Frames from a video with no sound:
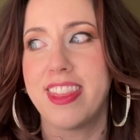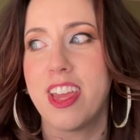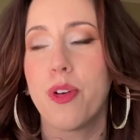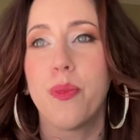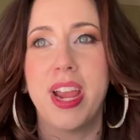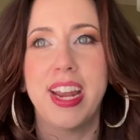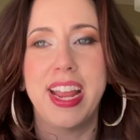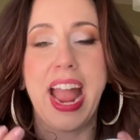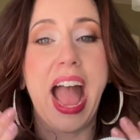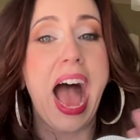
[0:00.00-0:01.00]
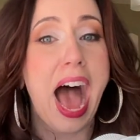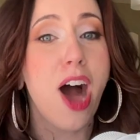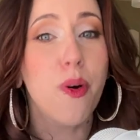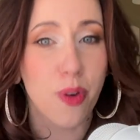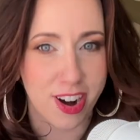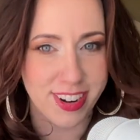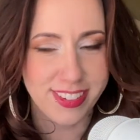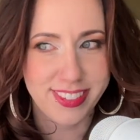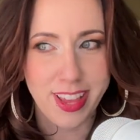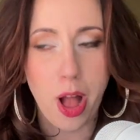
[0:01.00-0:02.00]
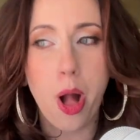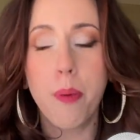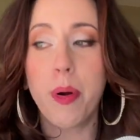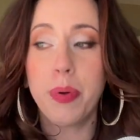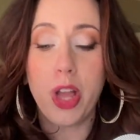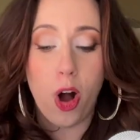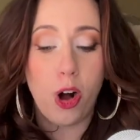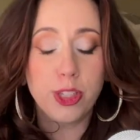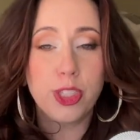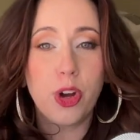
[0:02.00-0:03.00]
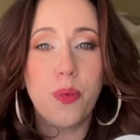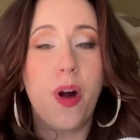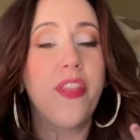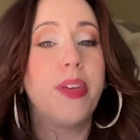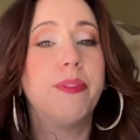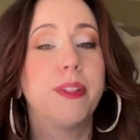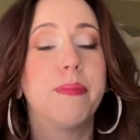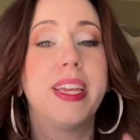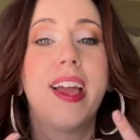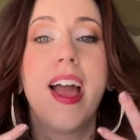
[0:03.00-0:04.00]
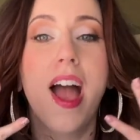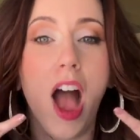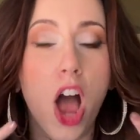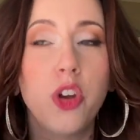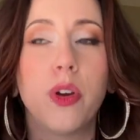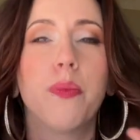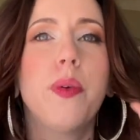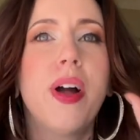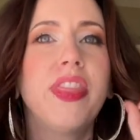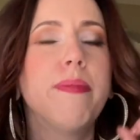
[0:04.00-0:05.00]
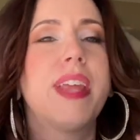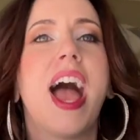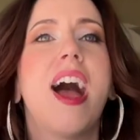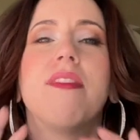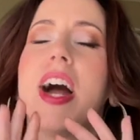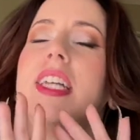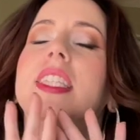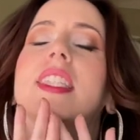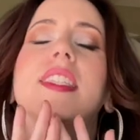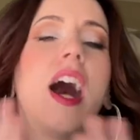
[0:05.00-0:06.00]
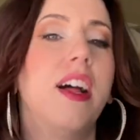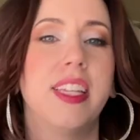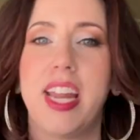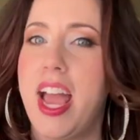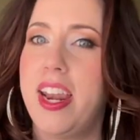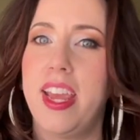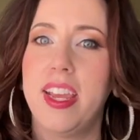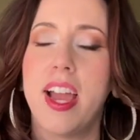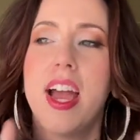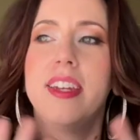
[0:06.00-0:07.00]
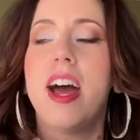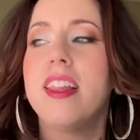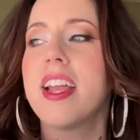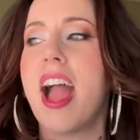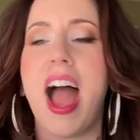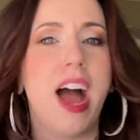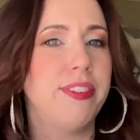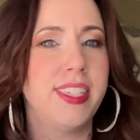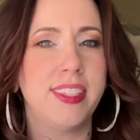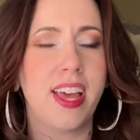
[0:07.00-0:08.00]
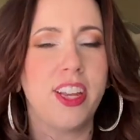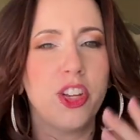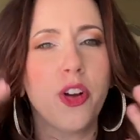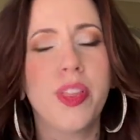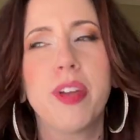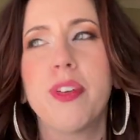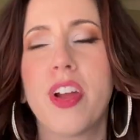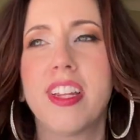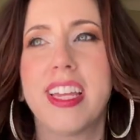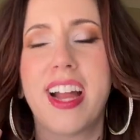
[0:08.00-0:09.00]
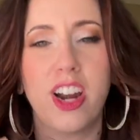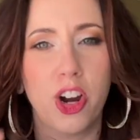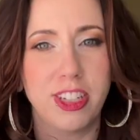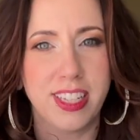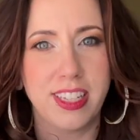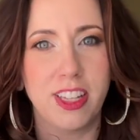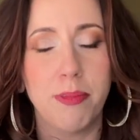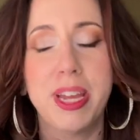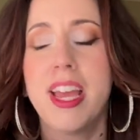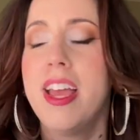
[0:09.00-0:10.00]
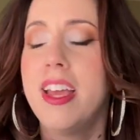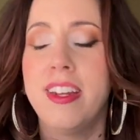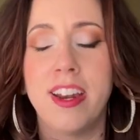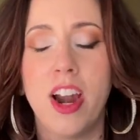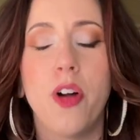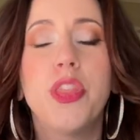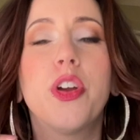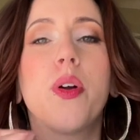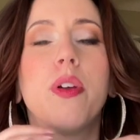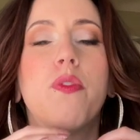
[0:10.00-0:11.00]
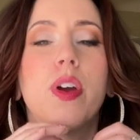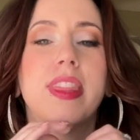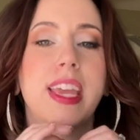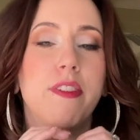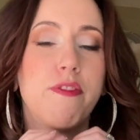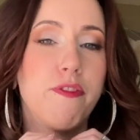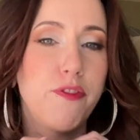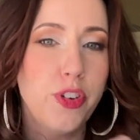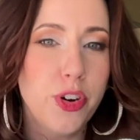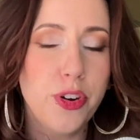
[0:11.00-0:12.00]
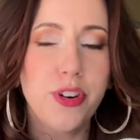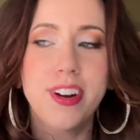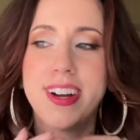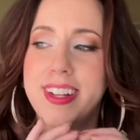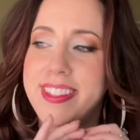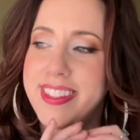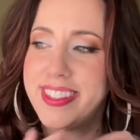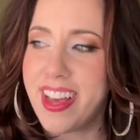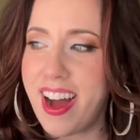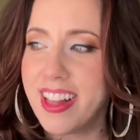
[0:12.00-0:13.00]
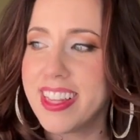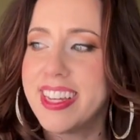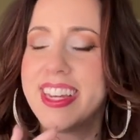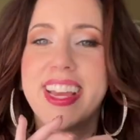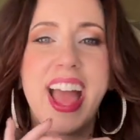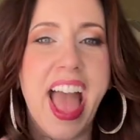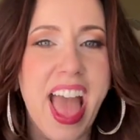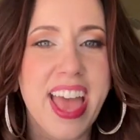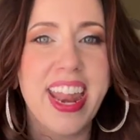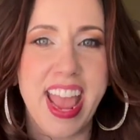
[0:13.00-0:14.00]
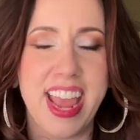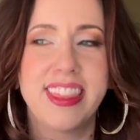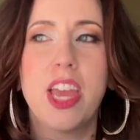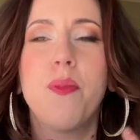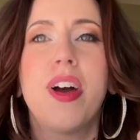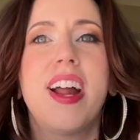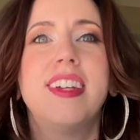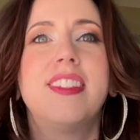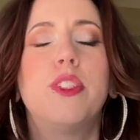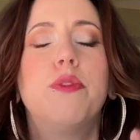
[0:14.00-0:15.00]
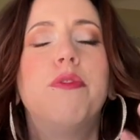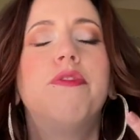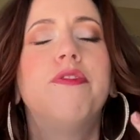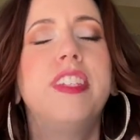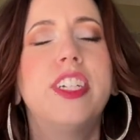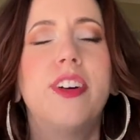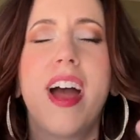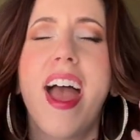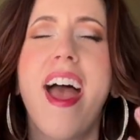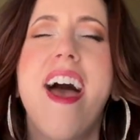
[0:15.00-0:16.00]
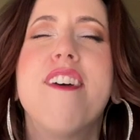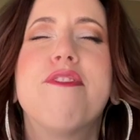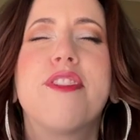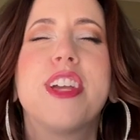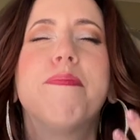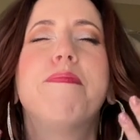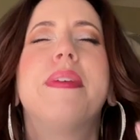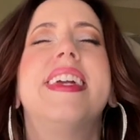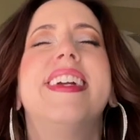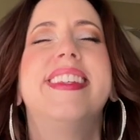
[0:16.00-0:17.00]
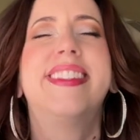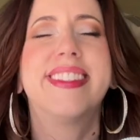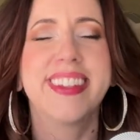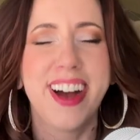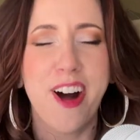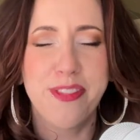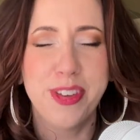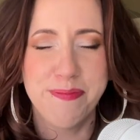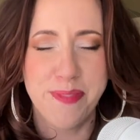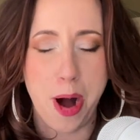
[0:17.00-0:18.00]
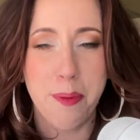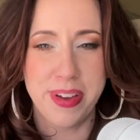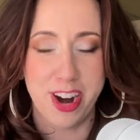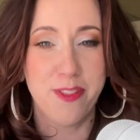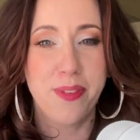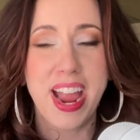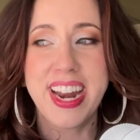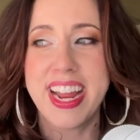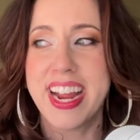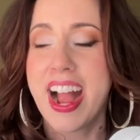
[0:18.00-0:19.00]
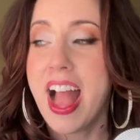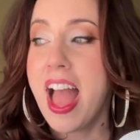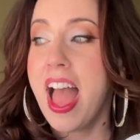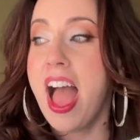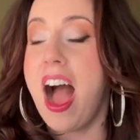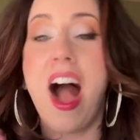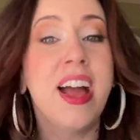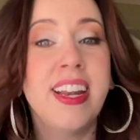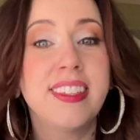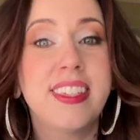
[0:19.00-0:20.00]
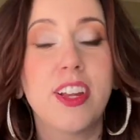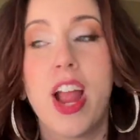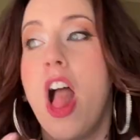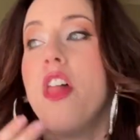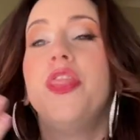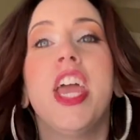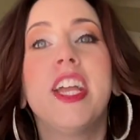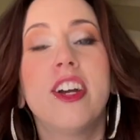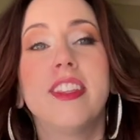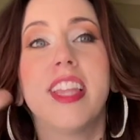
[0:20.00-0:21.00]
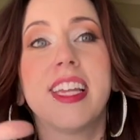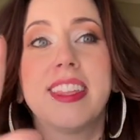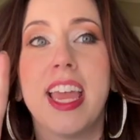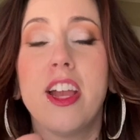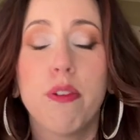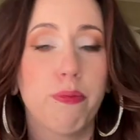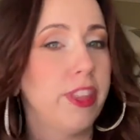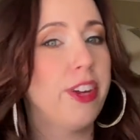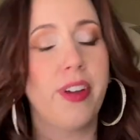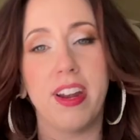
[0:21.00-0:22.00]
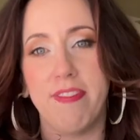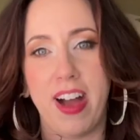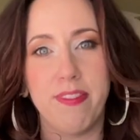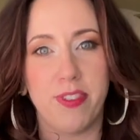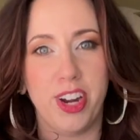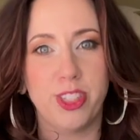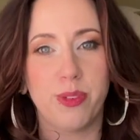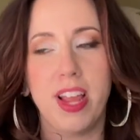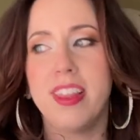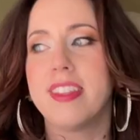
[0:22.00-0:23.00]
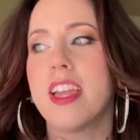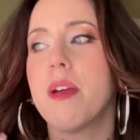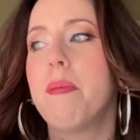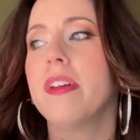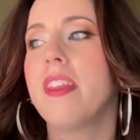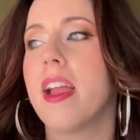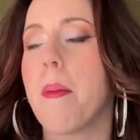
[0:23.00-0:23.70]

that they're waiting hours, but we also want them to be annoyed. We want them to have a solid headache. Not like a half-seas headache. You know, like when your head kind of hurts a little bit? No. They're going for the full, solid headache. They want us to feel every piece of the moment of waiting. Unnecessary. They could really create a vibe for us, right? Like, they could put